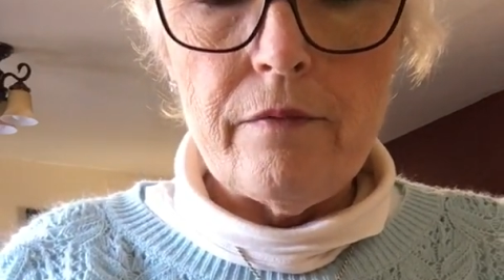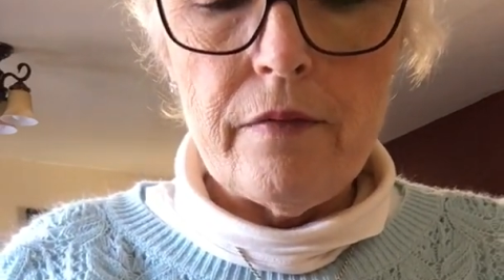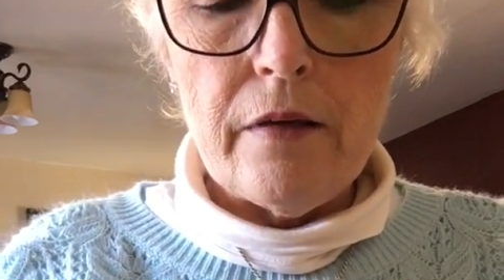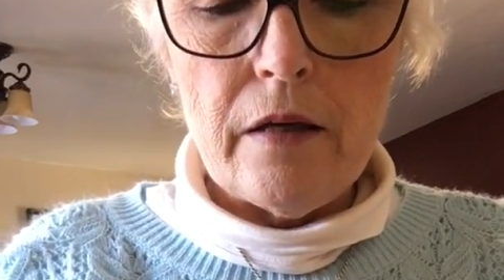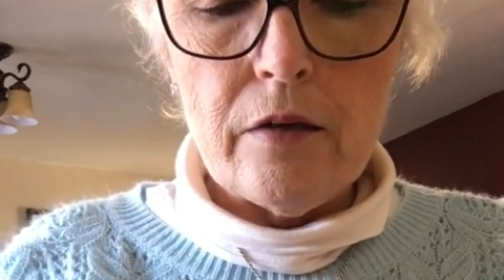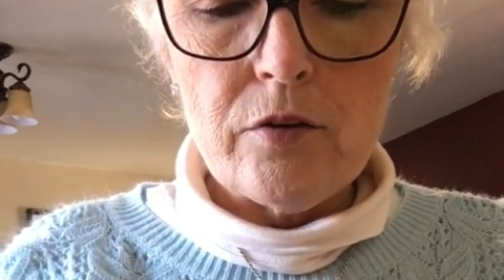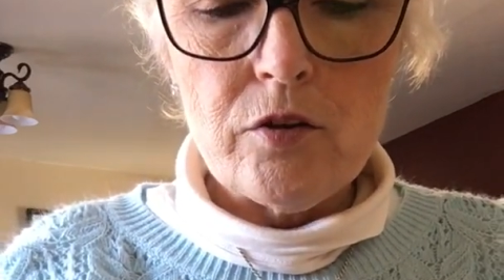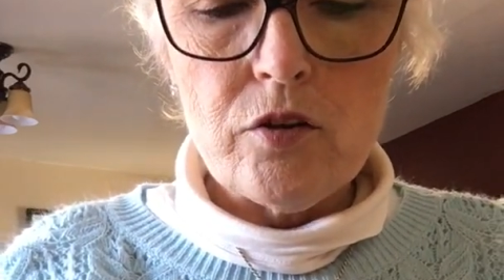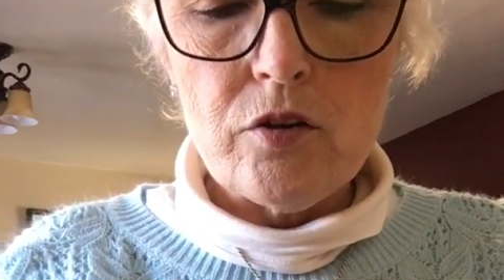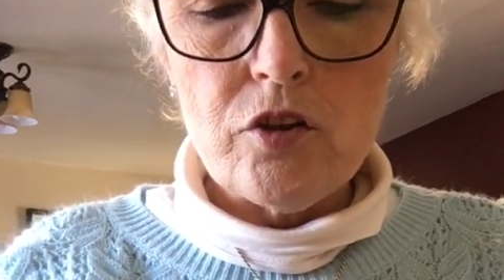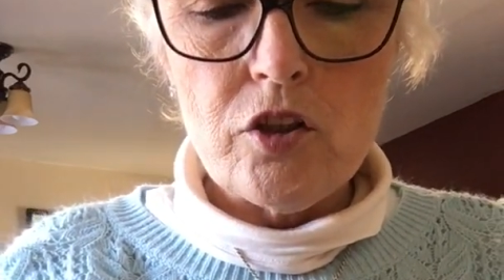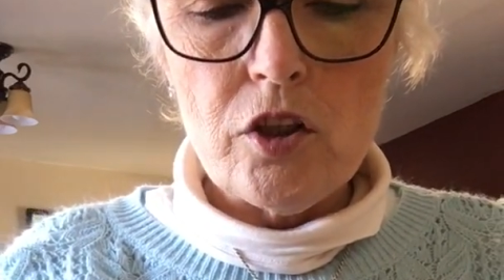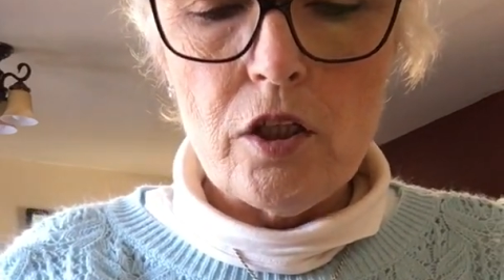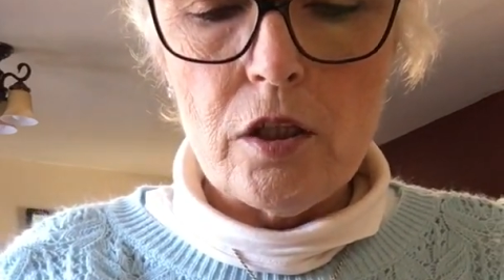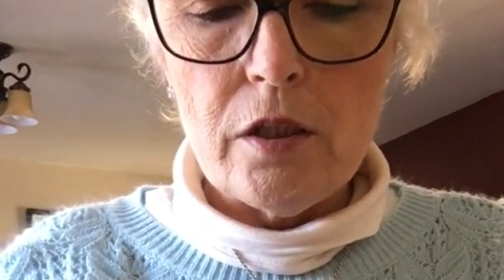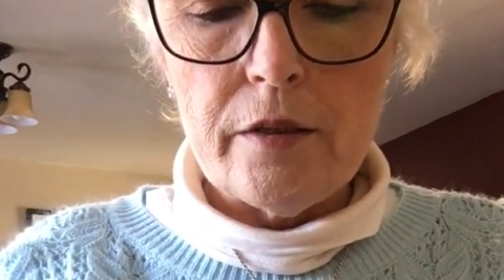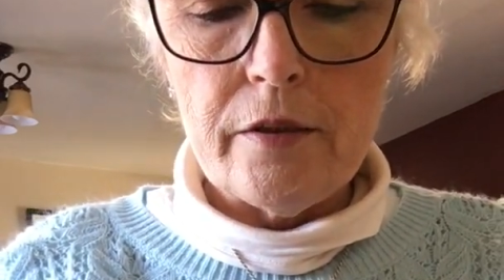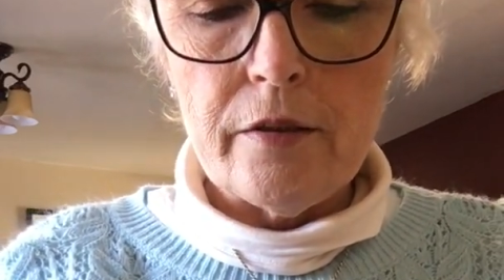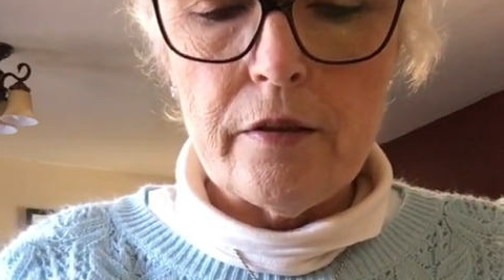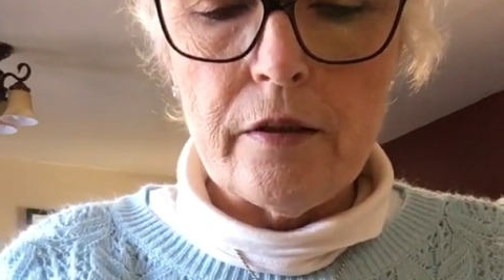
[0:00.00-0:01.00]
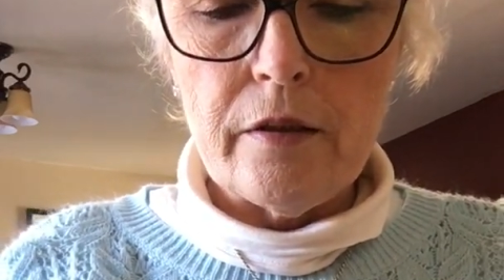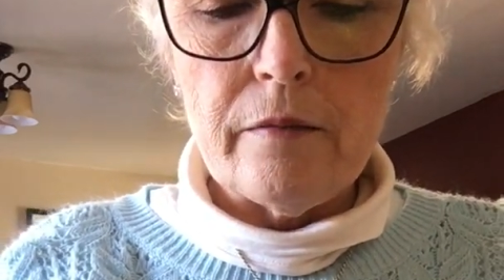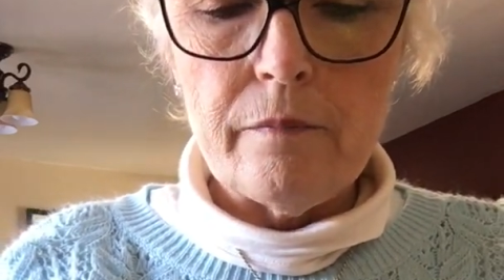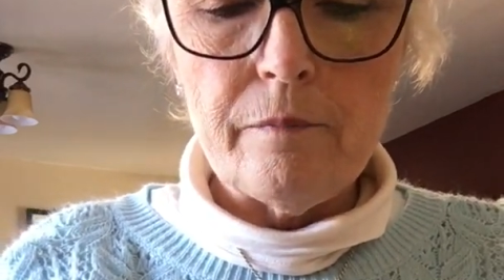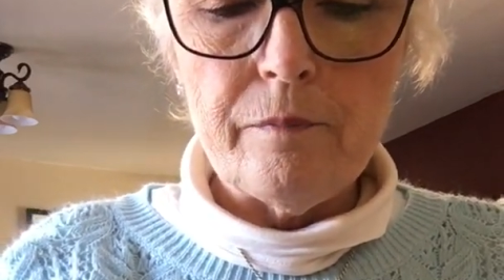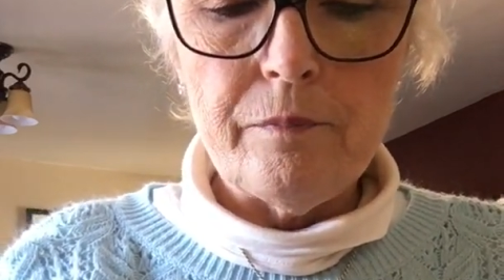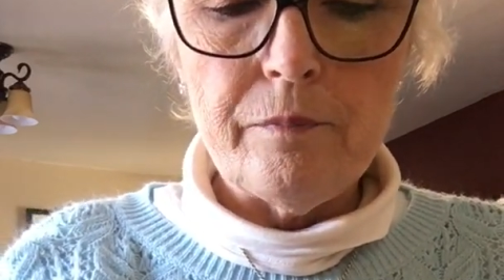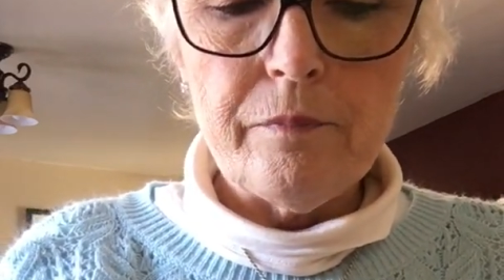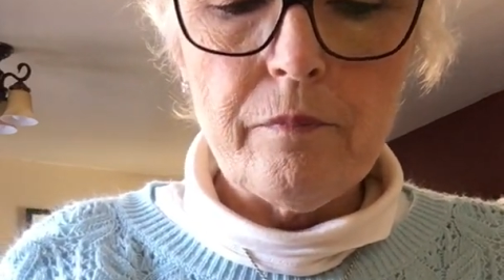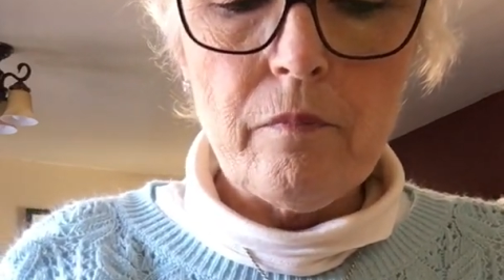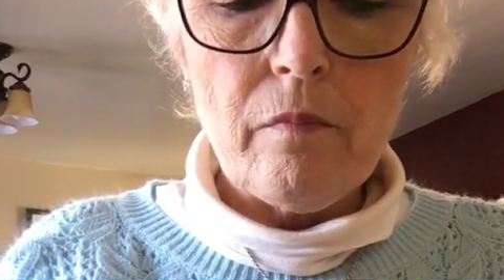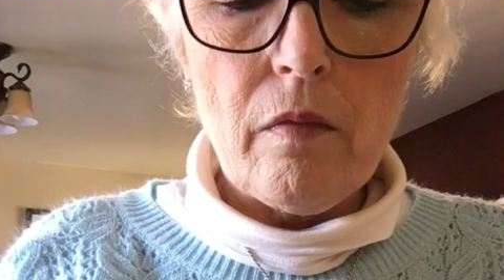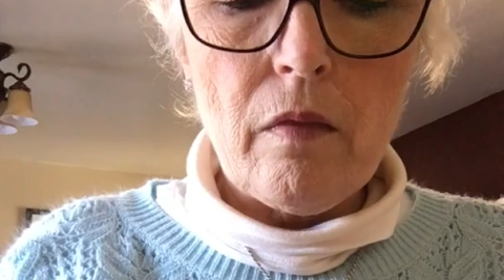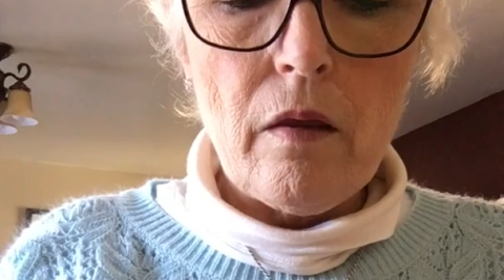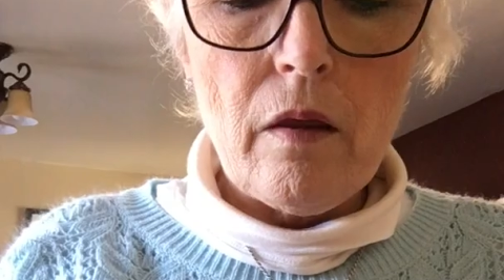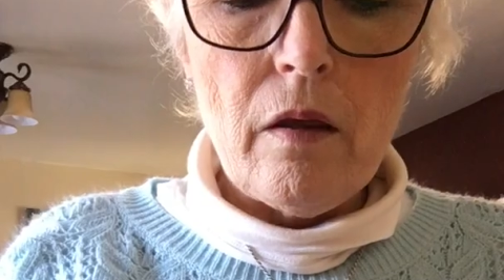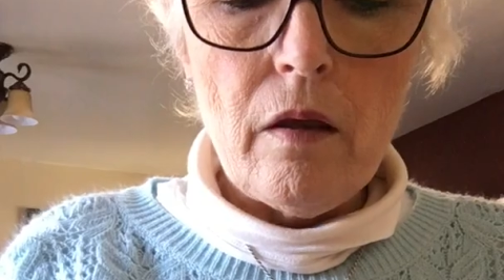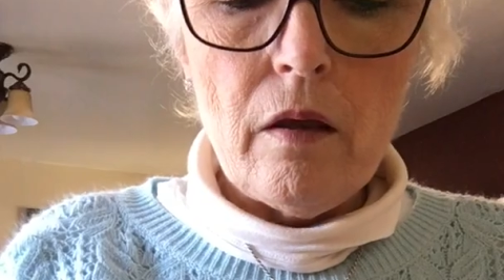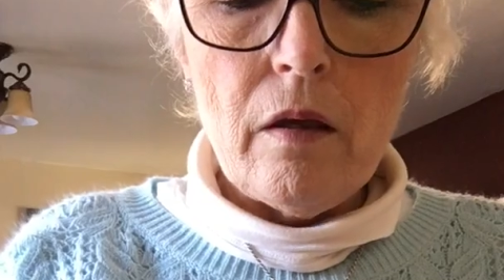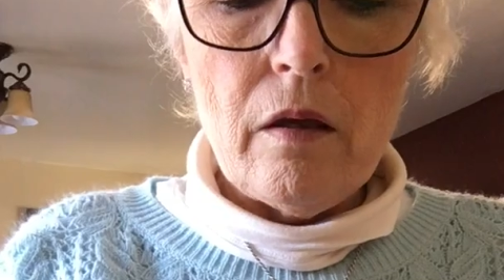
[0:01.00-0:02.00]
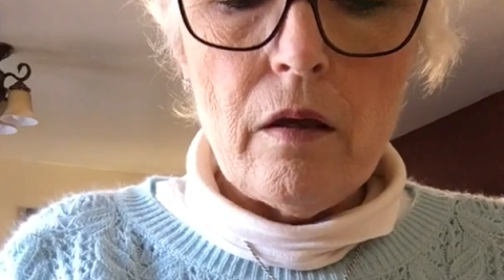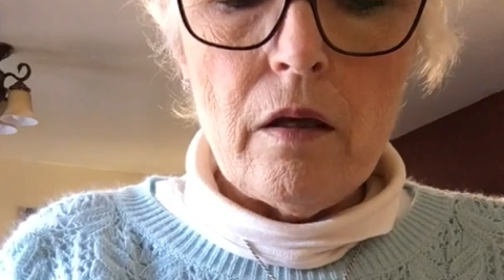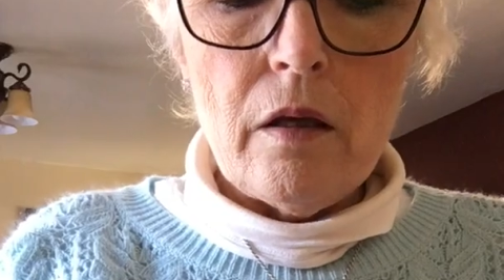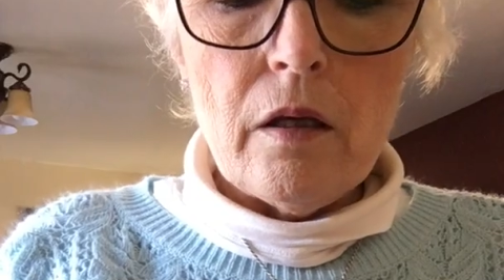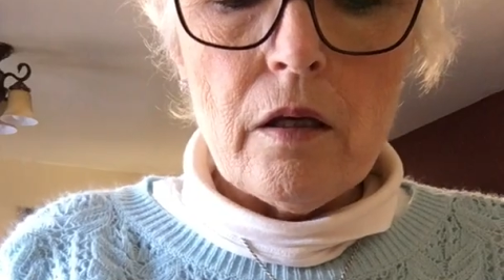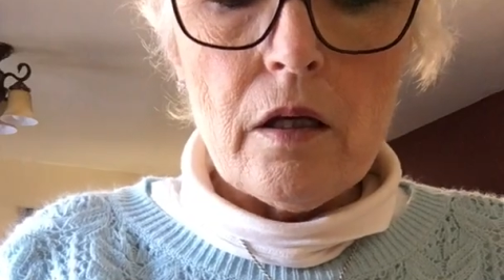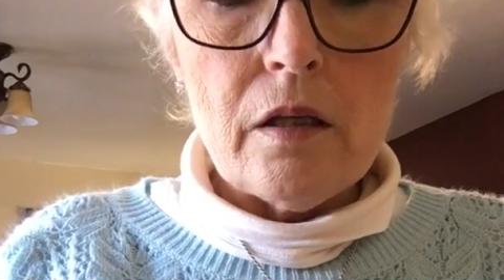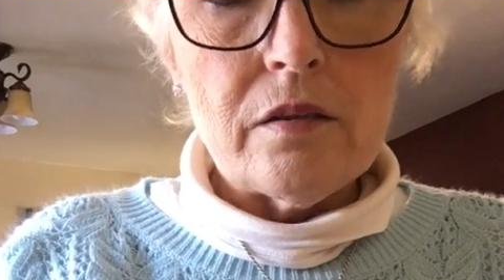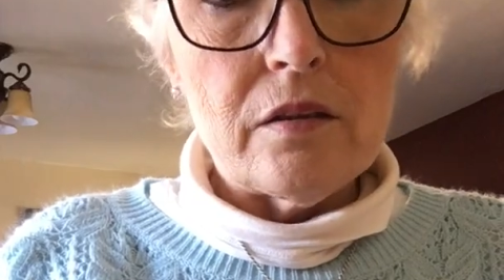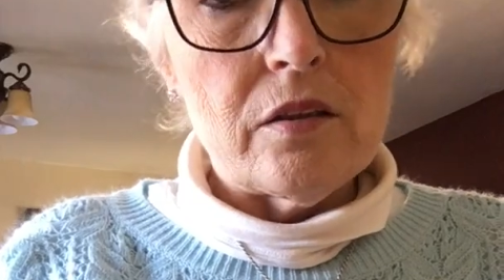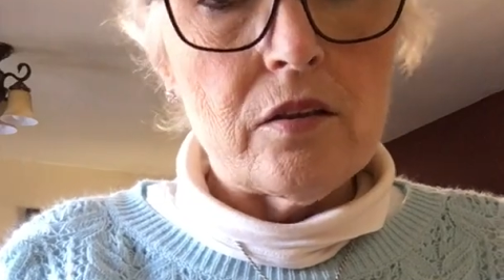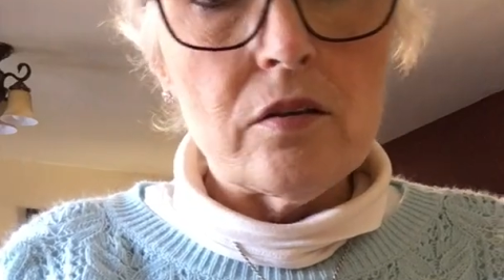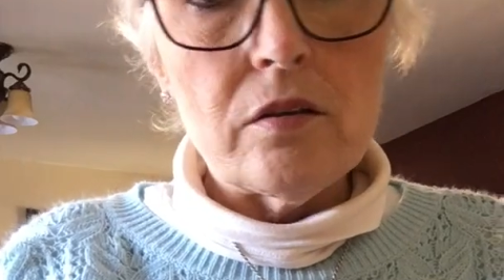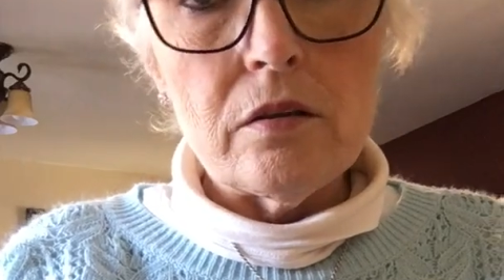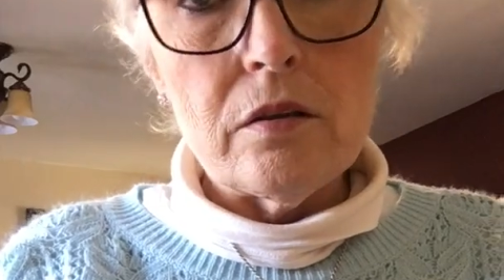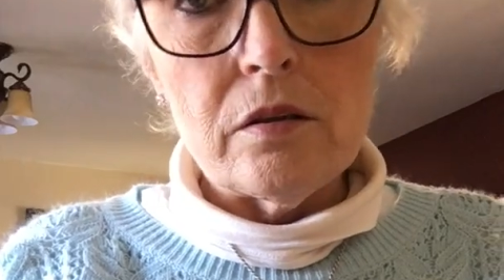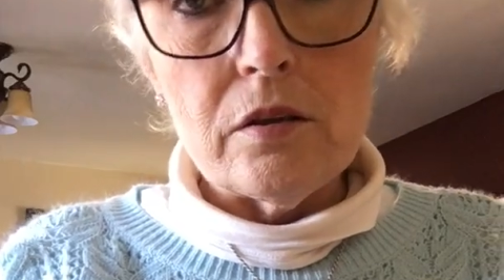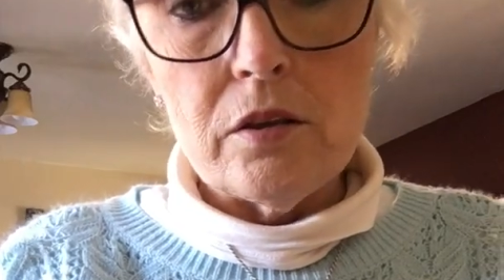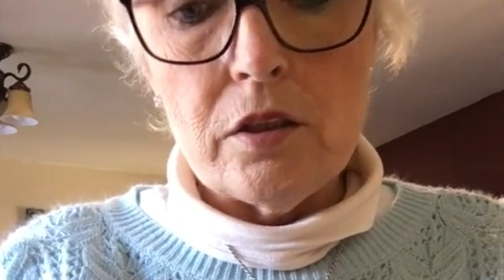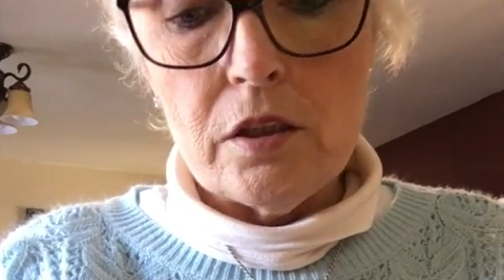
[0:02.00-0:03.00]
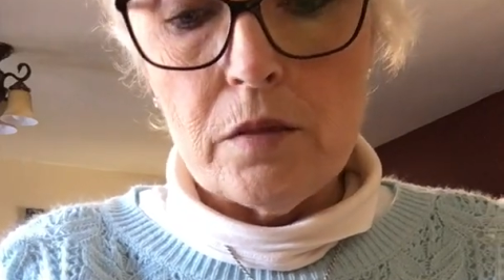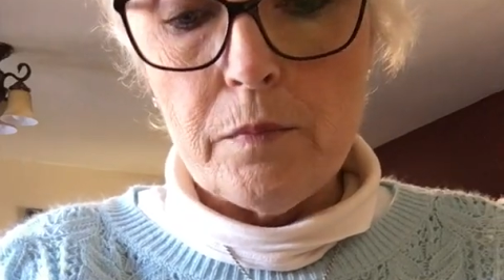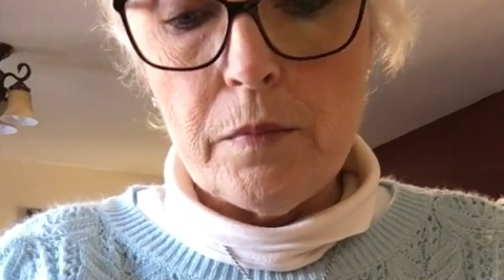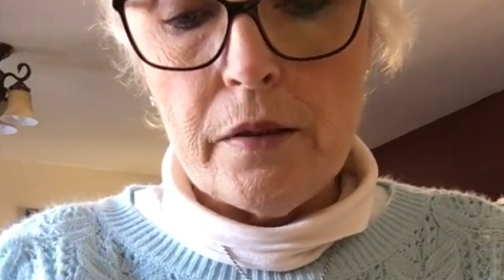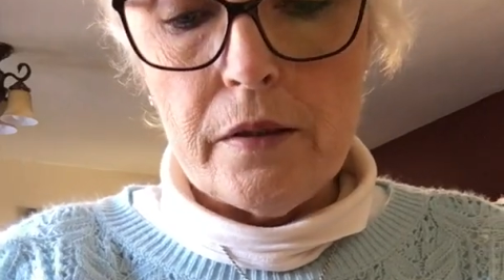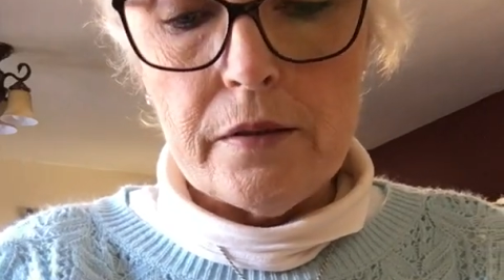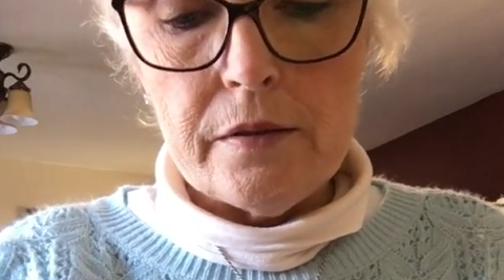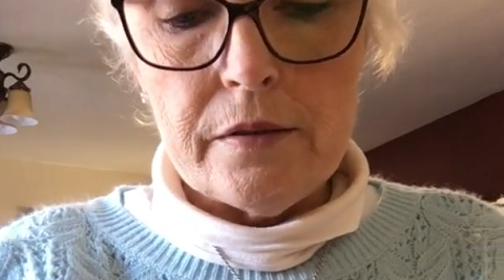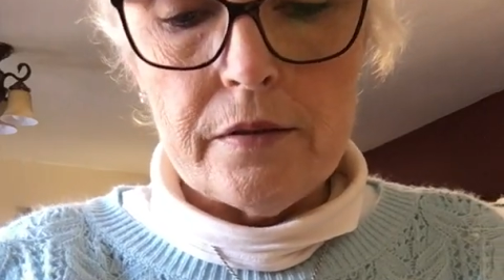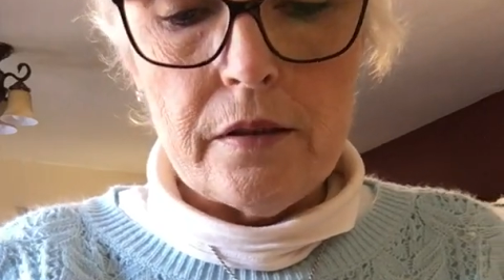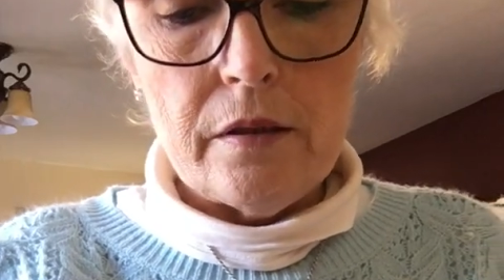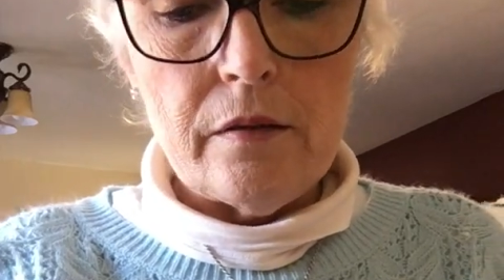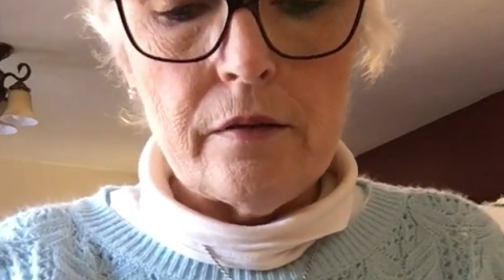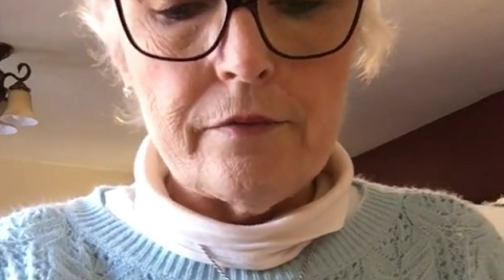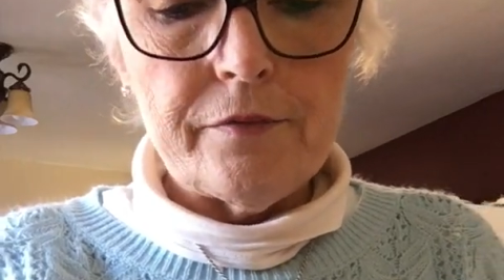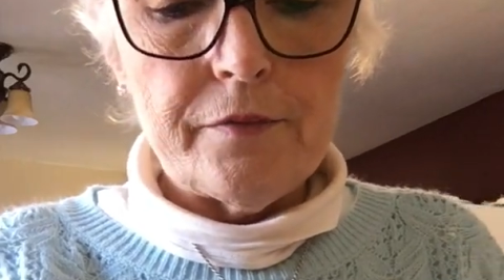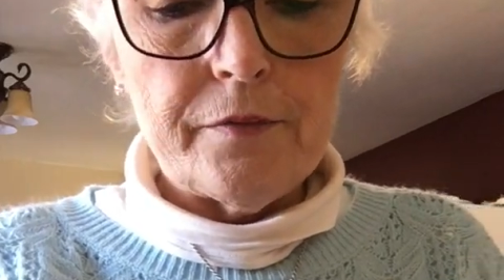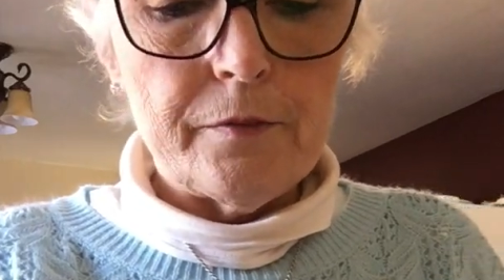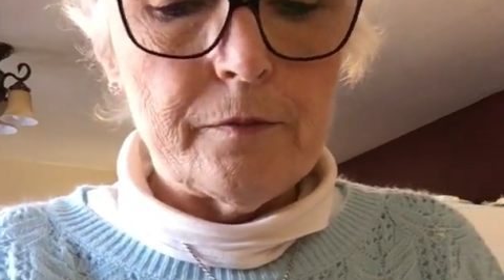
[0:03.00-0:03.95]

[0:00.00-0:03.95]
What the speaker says: the extra chocolate on it, because it's good just by itself.